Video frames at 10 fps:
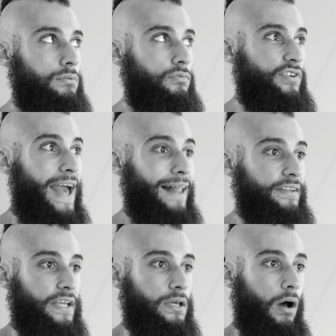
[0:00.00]

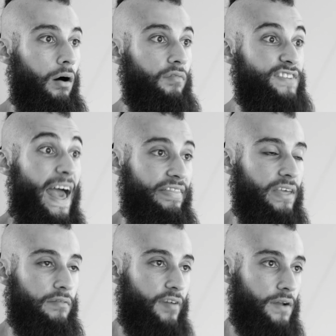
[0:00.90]
reality of death
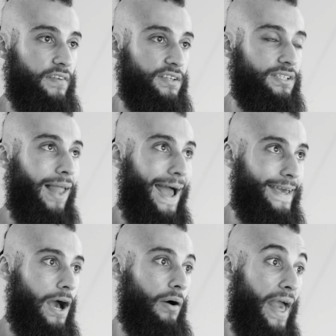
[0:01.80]
in front of us, like
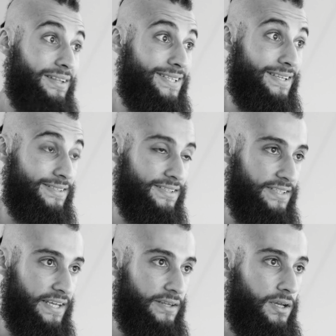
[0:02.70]
our ancestors
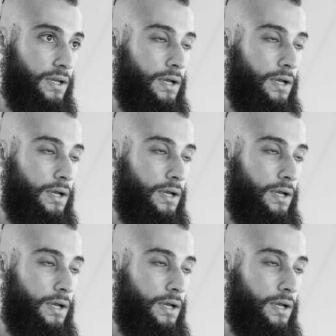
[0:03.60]
did.